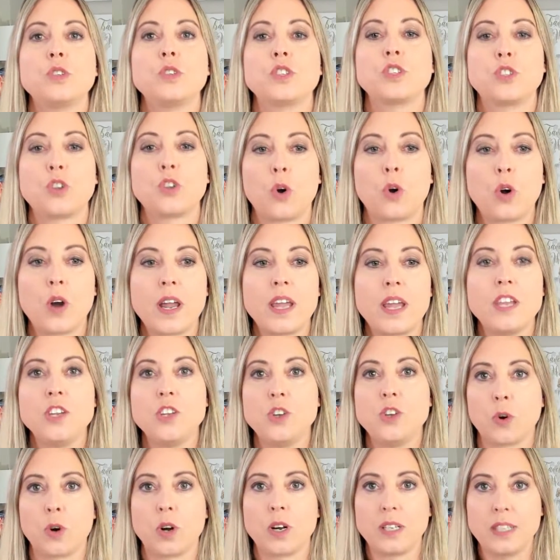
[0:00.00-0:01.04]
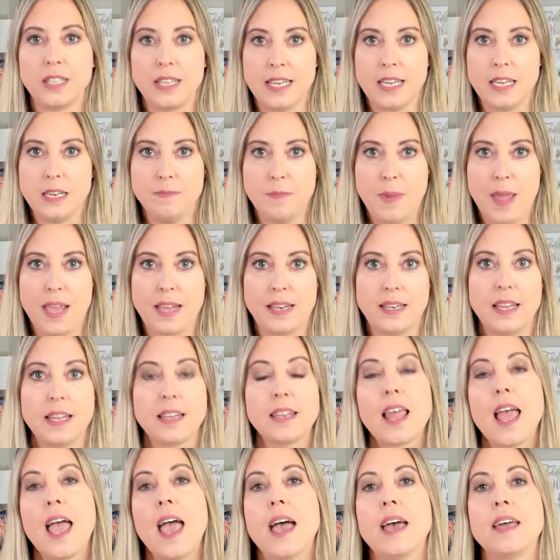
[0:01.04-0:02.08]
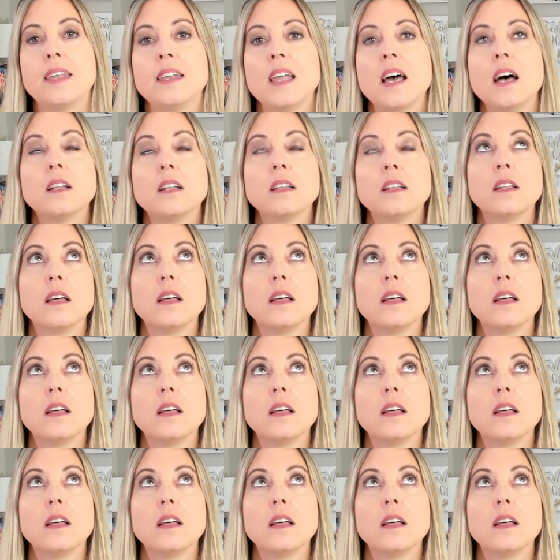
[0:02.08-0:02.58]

storing your lead magnet? And